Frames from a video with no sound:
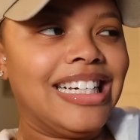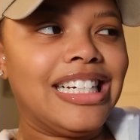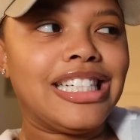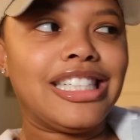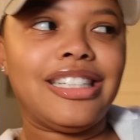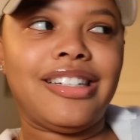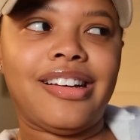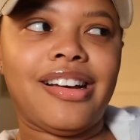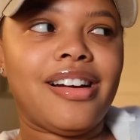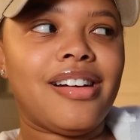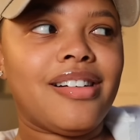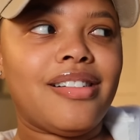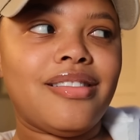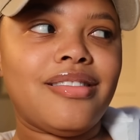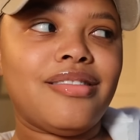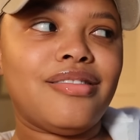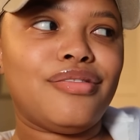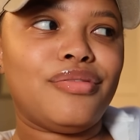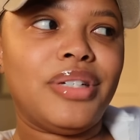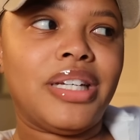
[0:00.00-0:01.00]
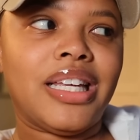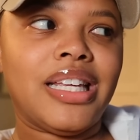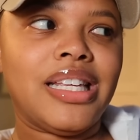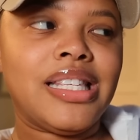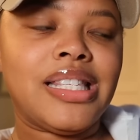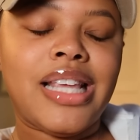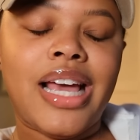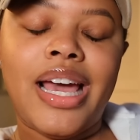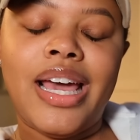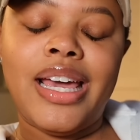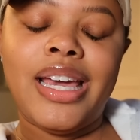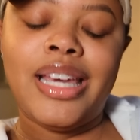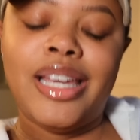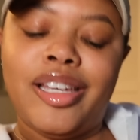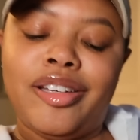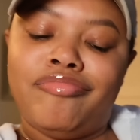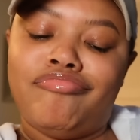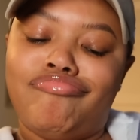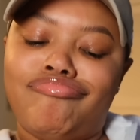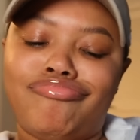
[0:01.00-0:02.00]
Girl, we can
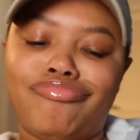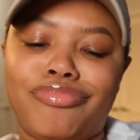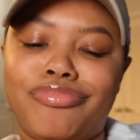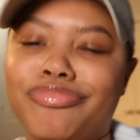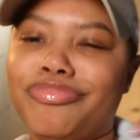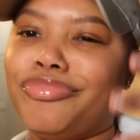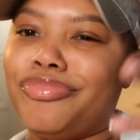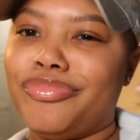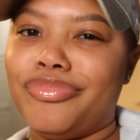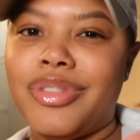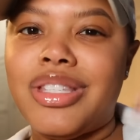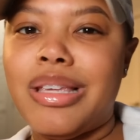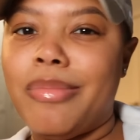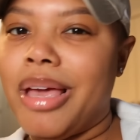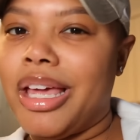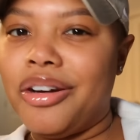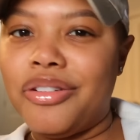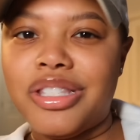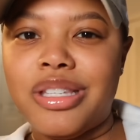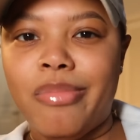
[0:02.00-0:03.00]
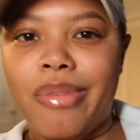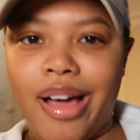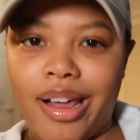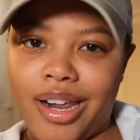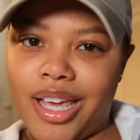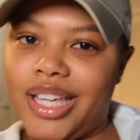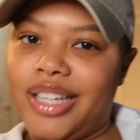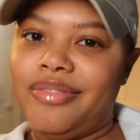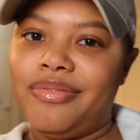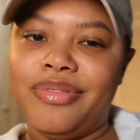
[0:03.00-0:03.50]
say tomato, tomato.